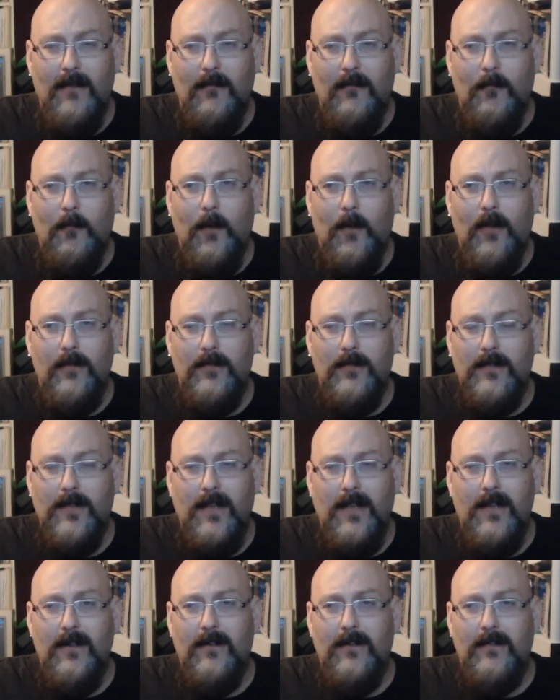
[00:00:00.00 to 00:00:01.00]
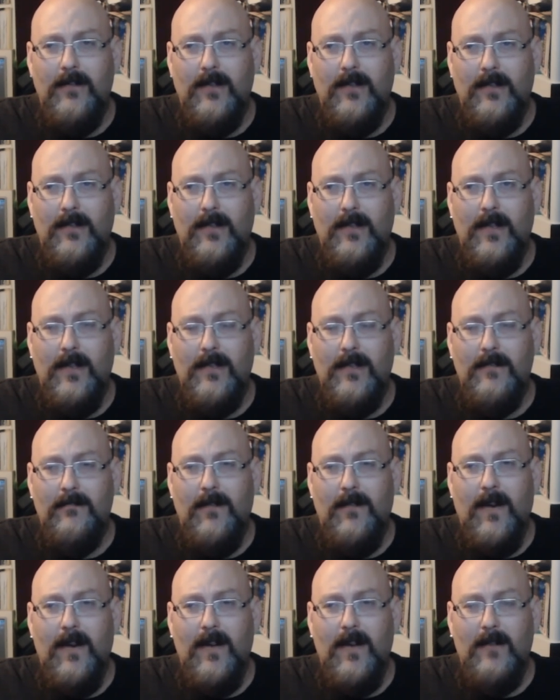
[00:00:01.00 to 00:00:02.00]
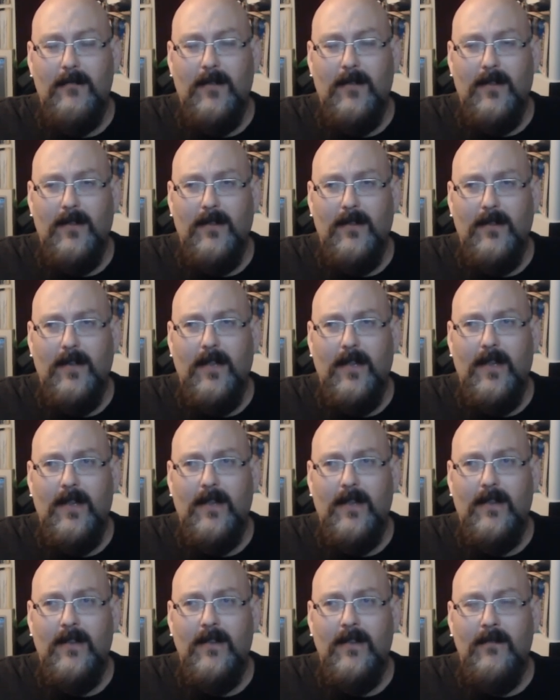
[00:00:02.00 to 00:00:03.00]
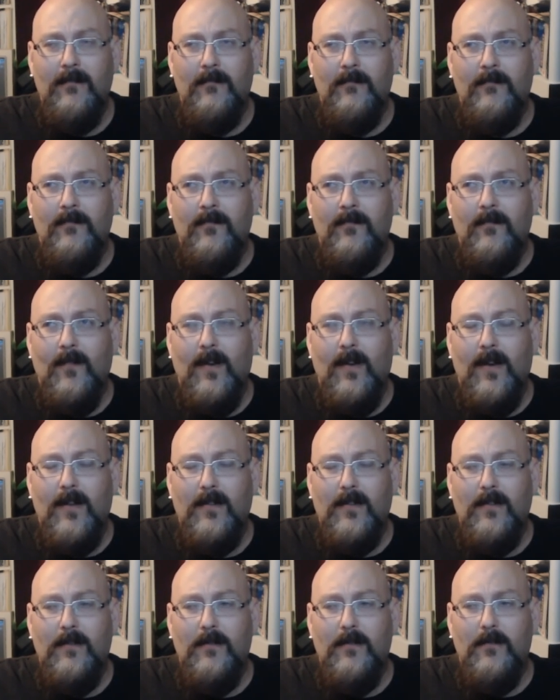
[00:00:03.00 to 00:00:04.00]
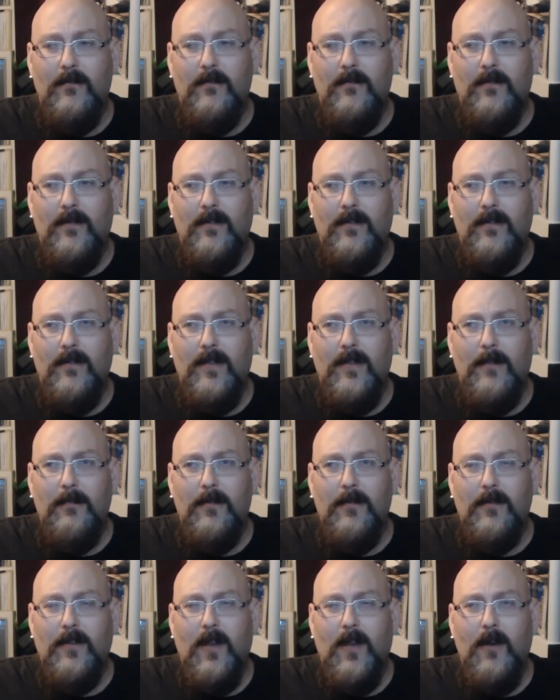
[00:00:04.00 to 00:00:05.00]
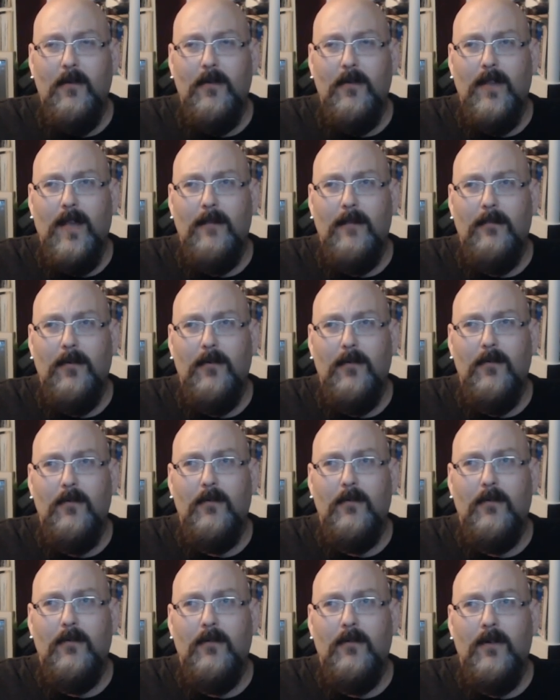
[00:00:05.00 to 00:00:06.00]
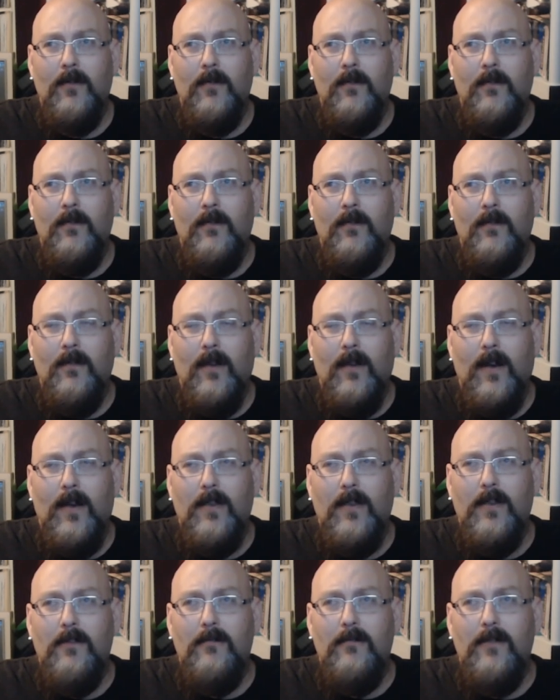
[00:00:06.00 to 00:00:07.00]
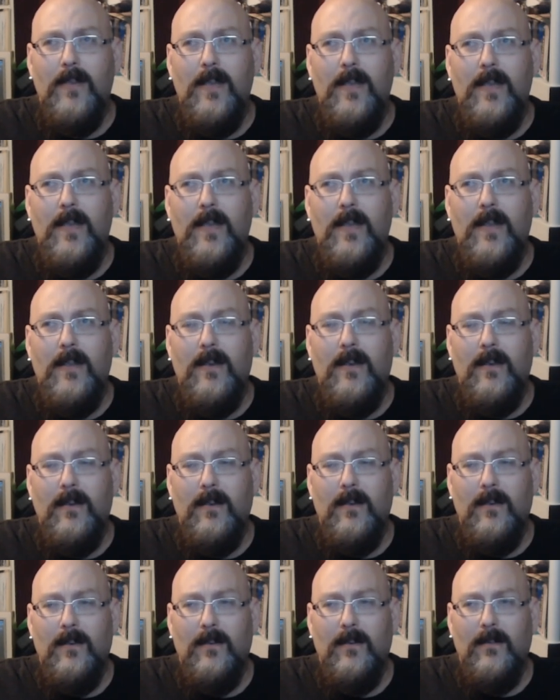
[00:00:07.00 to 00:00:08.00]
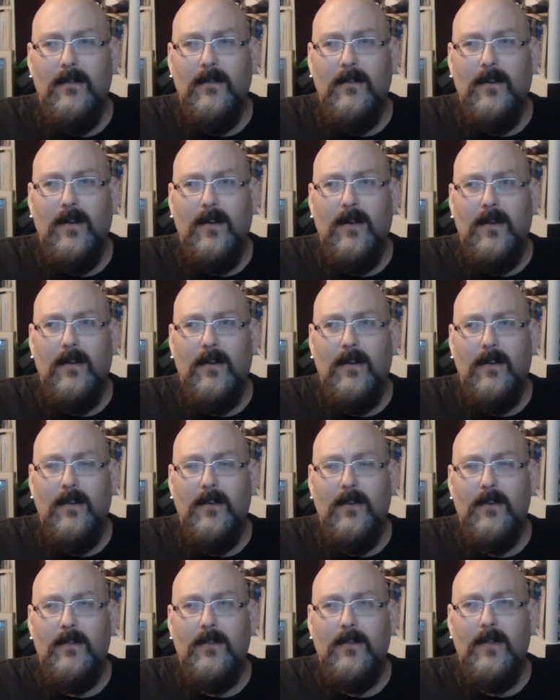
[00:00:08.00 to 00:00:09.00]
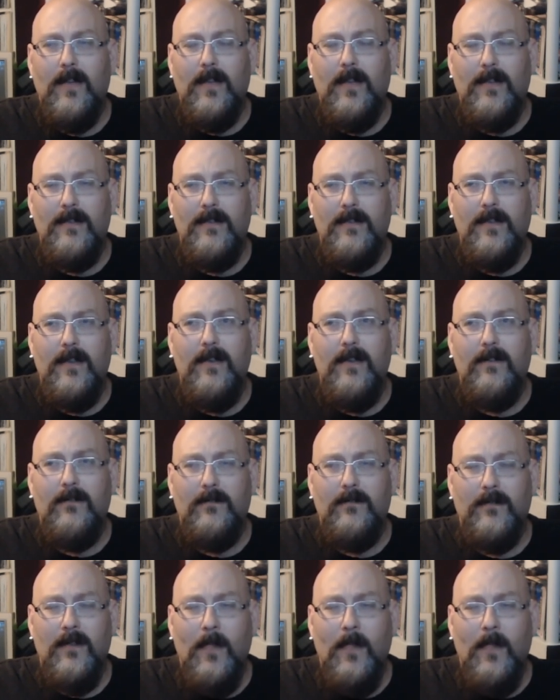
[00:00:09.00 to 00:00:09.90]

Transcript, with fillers: well skilled in a Linux environment, and to dip your toe in that pool, uh, you need uh, a good Linux skills.